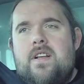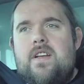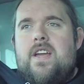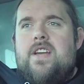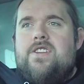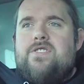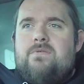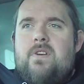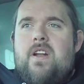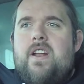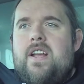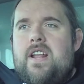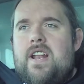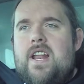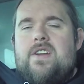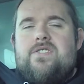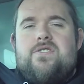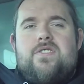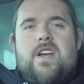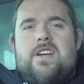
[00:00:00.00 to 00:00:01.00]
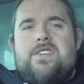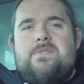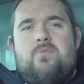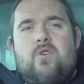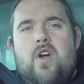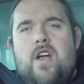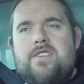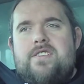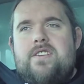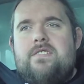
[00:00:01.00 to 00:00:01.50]
It's running a naturally
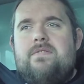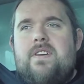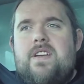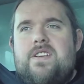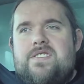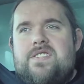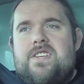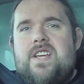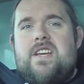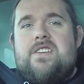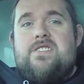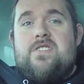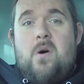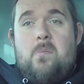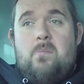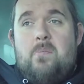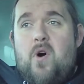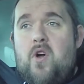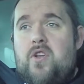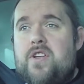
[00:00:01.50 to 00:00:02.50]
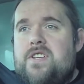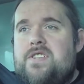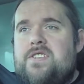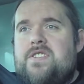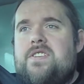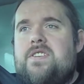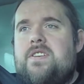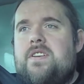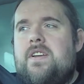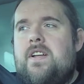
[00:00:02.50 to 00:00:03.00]
aspirated V6 on bodies.
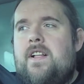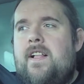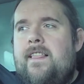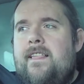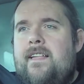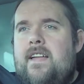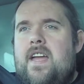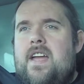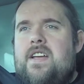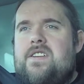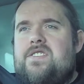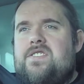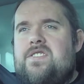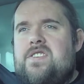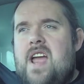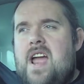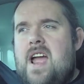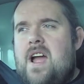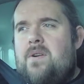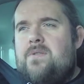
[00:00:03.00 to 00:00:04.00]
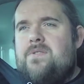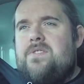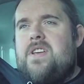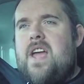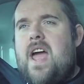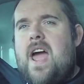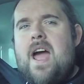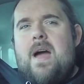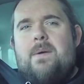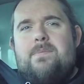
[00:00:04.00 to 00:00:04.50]
It sounds
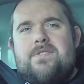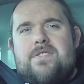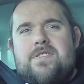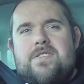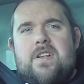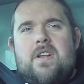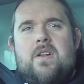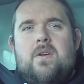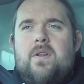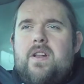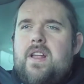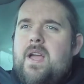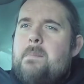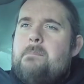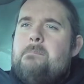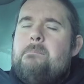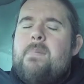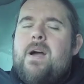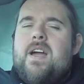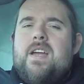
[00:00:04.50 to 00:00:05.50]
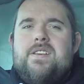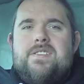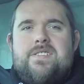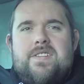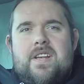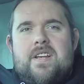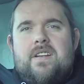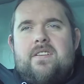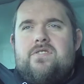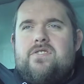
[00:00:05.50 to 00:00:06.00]
absolutely
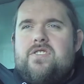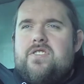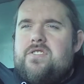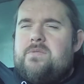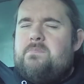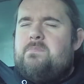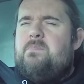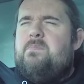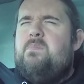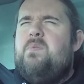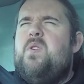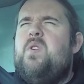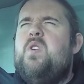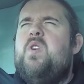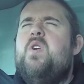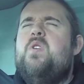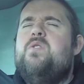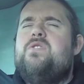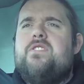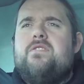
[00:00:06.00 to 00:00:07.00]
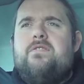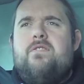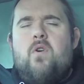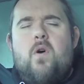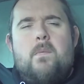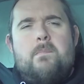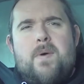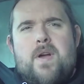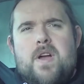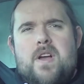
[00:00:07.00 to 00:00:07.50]
amazing, just beautiful.
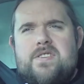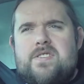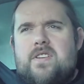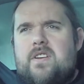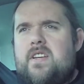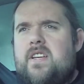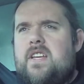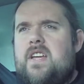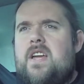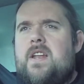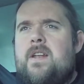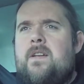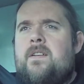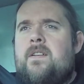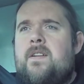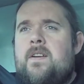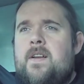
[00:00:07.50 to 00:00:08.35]
It purrs like a kitten.